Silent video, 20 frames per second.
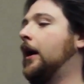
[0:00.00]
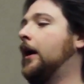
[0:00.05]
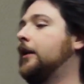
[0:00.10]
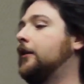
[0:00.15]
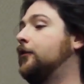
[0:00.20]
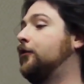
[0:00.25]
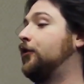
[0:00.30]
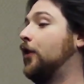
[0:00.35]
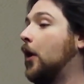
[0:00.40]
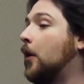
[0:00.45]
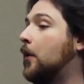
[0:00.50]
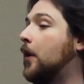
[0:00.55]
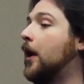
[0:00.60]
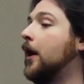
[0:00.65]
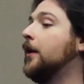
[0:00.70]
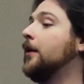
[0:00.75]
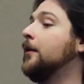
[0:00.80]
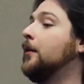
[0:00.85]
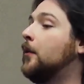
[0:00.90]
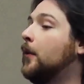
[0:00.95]
I
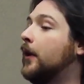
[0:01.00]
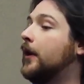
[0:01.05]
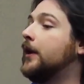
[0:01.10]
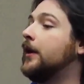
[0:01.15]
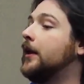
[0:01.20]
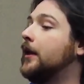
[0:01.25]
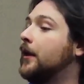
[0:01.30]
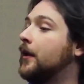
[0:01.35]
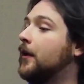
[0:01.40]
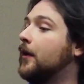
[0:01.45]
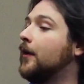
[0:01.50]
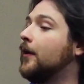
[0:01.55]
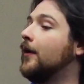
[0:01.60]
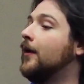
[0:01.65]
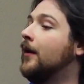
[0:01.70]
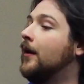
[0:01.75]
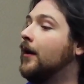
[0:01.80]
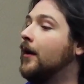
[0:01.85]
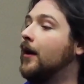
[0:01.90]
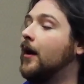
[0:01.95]
donut want to
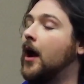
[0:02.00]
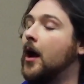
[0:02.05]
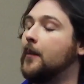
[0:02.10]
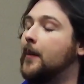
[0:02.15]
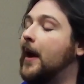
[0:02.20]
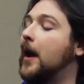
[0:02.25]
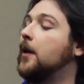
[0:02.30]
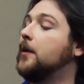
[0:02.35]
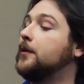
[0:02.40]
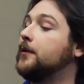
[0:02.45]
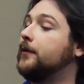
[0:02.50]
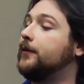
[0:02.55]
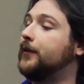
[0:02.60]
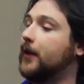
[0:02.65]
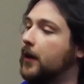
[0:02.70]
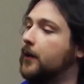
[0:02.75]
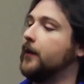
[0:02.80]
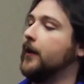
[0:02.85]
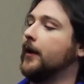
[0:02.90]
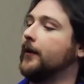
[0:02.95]
hear
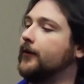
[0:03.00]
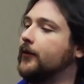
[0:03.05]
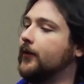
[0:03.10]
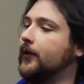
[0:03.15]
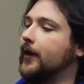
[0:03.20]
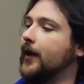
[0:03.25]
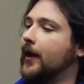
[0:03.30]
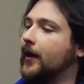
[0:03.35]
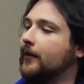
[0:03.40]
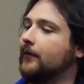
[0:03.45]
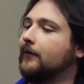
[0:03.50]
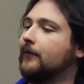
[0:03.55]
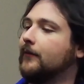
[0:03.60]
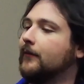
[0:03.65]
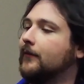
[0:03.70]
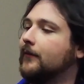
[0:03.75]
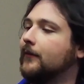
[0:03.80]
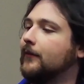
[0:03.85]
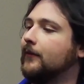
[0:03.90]
about donuts again.